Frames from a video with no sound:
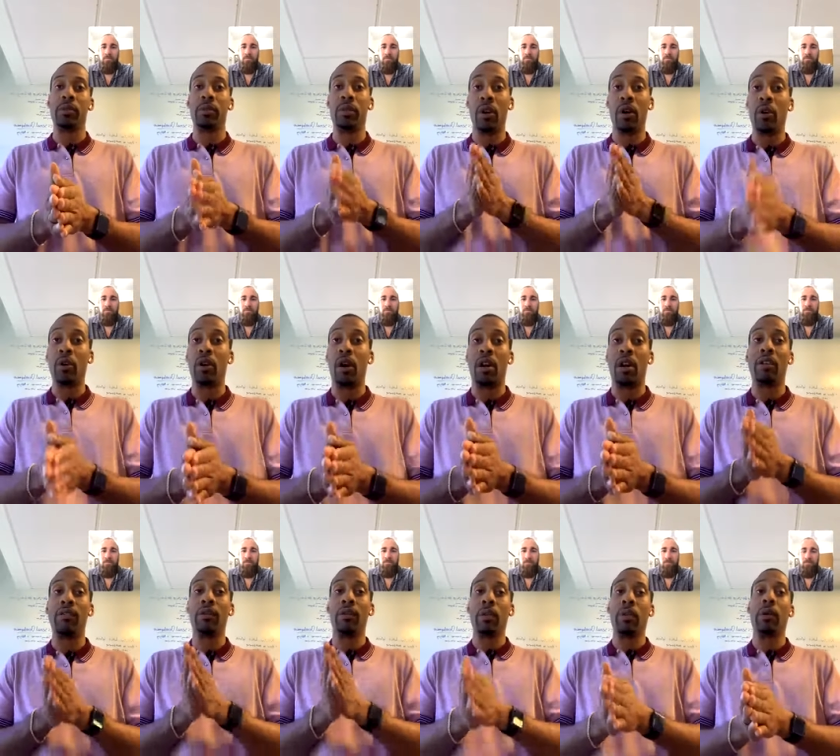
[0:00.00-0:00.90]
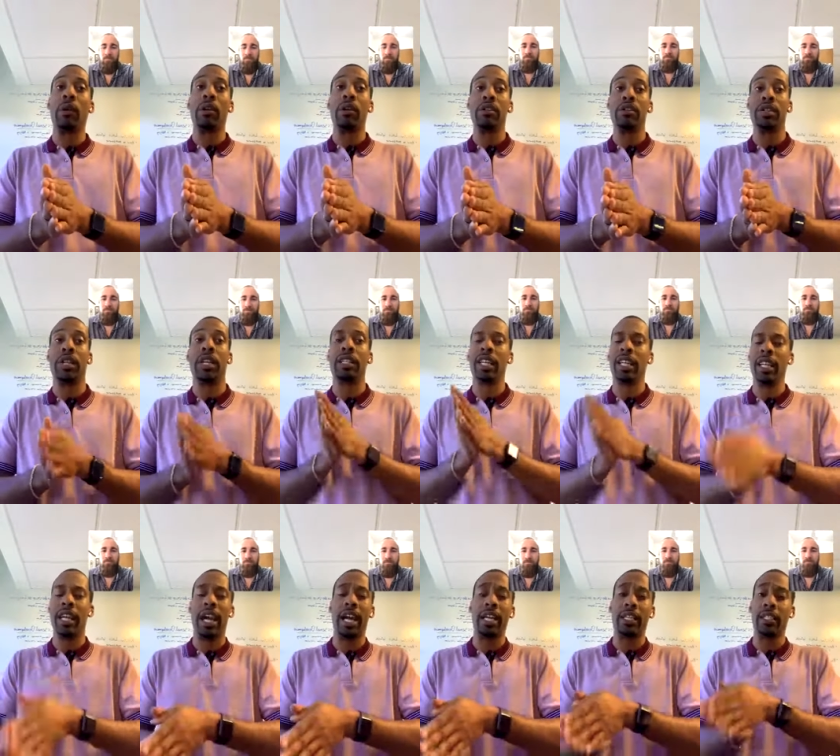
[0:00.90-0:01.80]
cold calling for us, and I think it
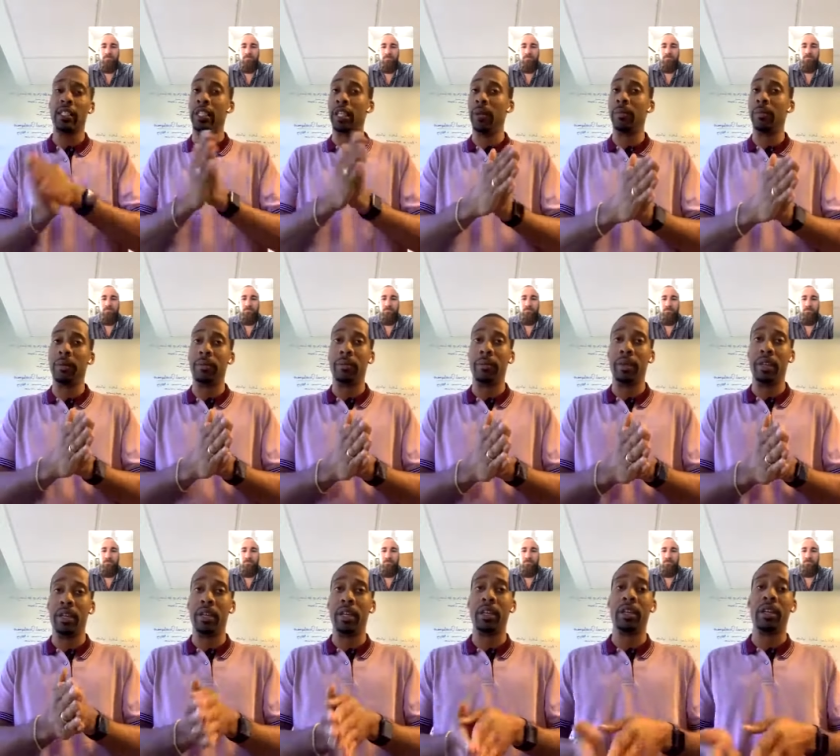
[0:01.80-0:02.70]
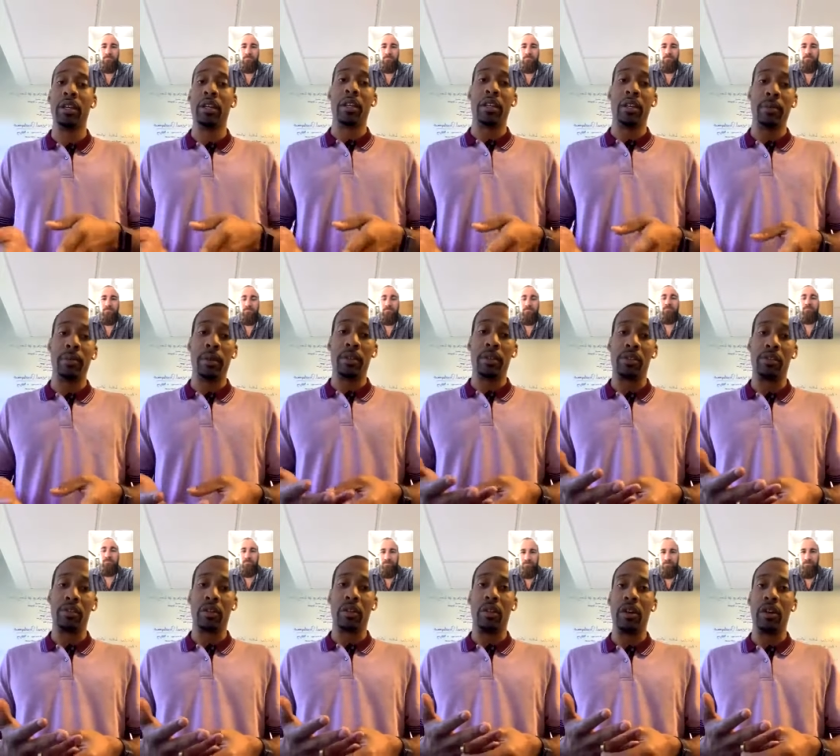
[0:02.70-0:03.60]
actually helped him be a, be a
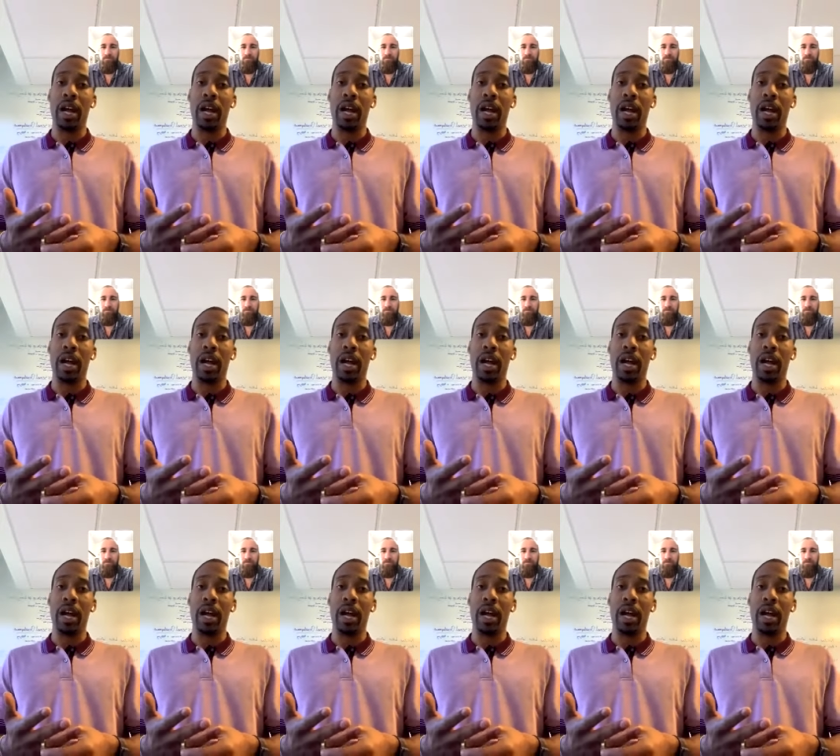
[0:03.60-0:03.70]
strong mm-hmm.